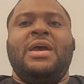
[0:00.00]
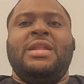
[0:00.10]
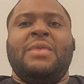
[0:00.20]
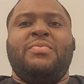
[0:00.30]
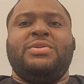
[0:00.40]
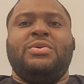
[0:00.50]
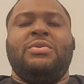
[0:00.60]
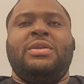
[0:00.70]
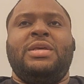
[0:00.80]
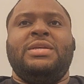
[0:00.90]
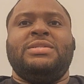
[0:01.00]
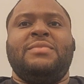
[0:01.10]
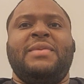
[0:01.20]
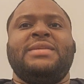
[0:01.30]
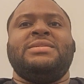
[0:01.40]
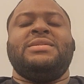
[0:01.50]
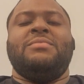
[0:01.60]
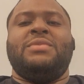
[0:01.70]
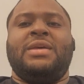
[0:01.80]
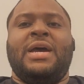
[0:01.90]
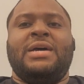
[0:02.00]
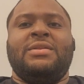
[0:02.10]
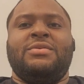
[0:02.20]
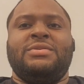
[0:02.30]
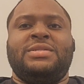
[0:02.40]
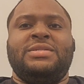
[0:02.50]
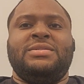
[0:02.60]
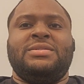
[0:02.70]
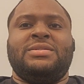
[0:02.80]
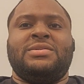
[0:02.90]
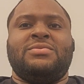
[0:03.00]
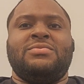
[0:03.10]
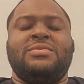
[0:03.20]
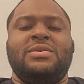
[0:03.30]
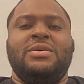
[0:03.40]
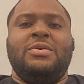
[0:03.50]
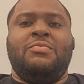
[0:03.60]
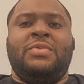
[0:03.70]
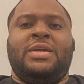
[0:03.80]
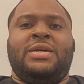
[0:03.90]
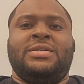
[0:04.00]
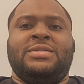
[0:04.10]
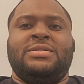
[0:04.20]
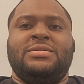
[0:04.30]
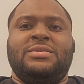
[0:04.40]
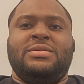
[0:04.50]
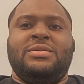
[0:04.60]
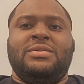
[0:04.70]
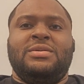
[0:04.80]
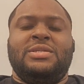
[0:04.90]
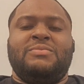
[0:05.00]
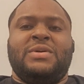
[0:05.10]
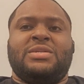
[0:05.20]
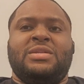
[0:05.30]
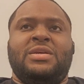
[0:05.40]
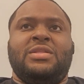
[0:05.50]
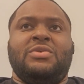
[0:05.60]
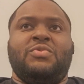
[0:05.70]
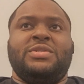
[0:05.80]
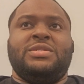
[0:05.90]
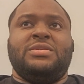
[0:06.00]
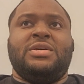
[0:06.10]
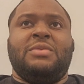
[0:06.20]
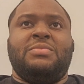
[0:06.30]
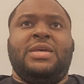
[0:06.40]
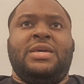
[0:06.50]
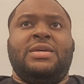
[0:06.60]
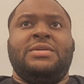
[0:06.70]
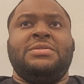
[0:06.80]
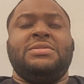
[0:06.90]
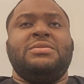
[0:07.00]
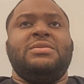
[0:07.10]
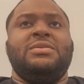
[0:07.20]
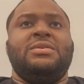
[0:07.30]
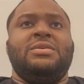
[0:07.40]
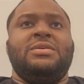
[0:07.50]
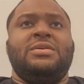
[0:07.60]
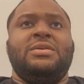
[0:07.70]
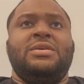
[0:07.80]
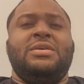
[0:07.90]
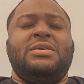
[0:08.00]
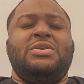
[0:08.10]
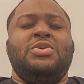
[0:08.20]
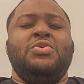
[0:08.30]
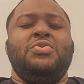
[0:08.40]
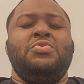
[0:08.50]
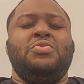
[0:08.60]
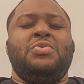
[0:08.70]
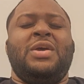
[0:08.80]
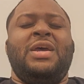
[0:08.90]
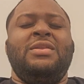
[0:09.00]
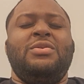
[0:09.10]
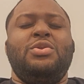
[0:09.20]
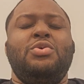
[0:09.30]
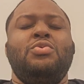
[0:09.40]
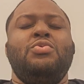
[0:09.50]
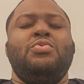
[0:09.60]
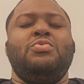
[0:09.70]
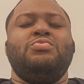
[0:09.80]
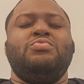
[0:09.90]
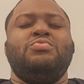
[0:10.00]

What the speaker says: an opportunity to make something out of their season still. Because, especially in the Winston Cup days, you kind of knew